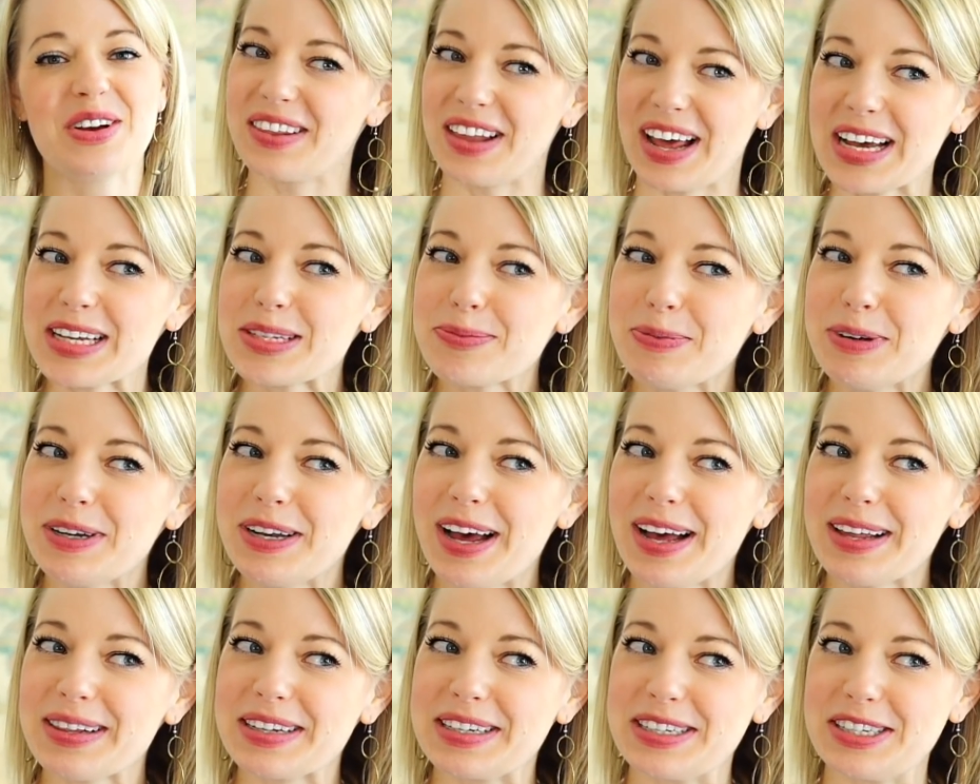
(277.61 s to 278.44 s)
Last but
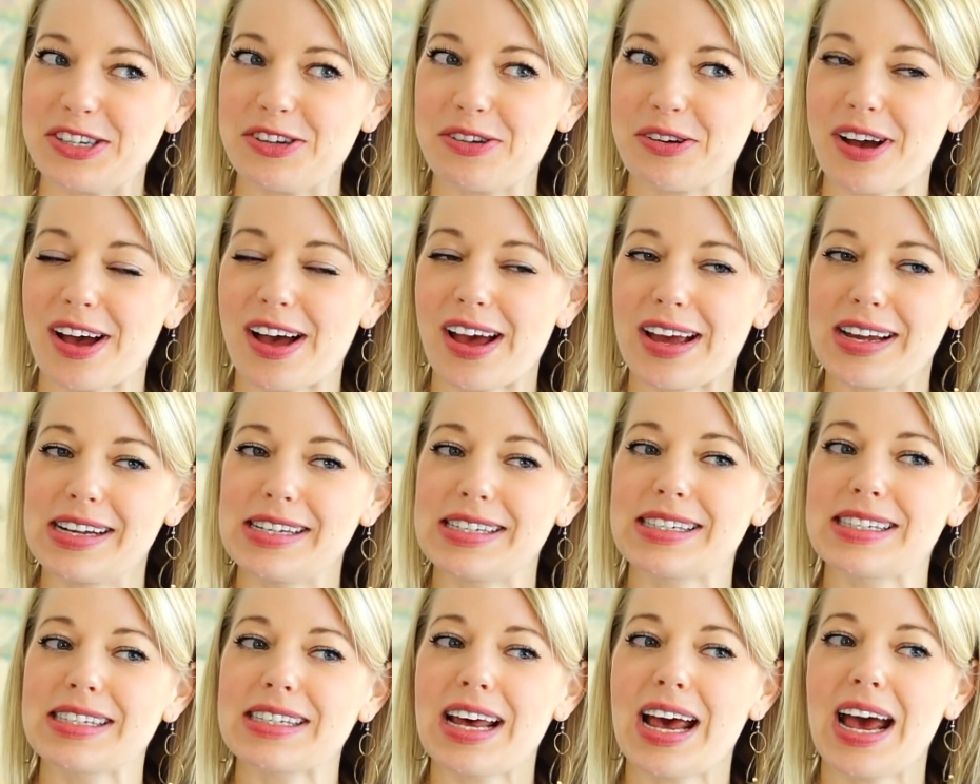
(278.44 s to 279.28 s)
not least, you
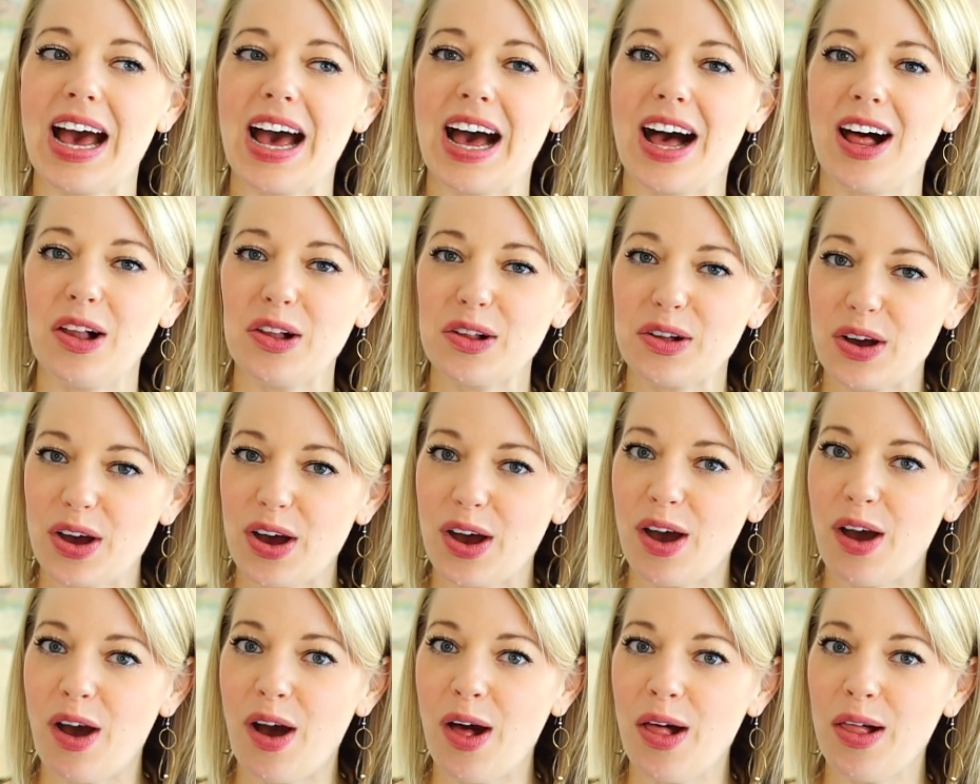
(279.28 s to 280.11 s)
guys,
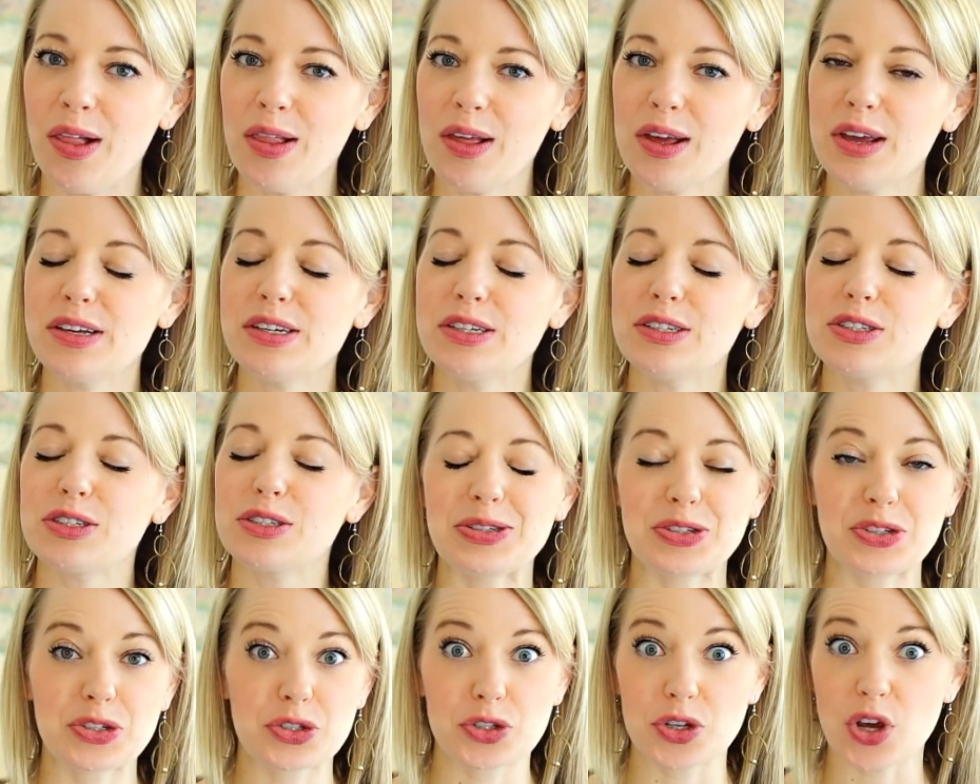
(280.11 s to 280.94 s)
alcohol is
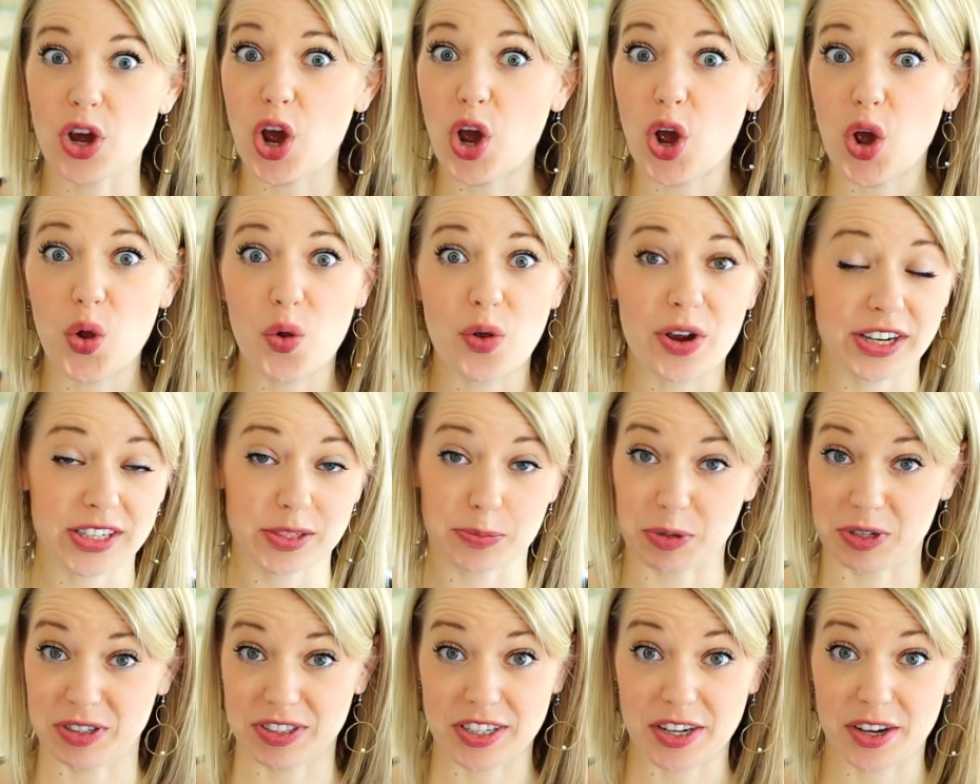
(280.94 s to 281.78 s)
so
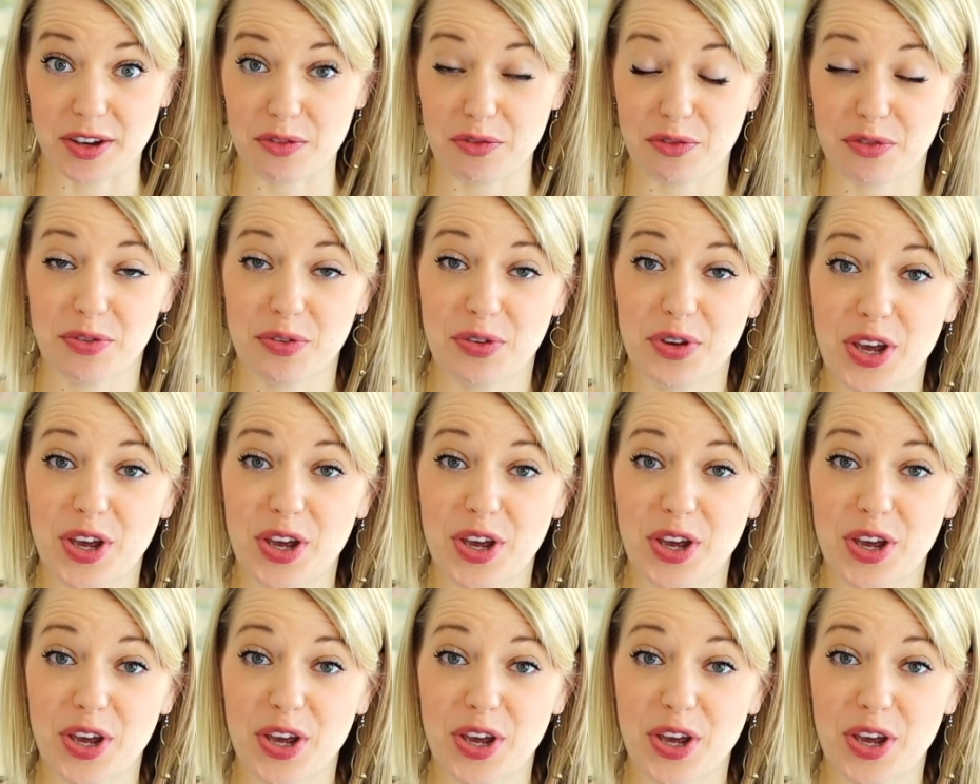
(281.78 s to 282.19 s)
expensive.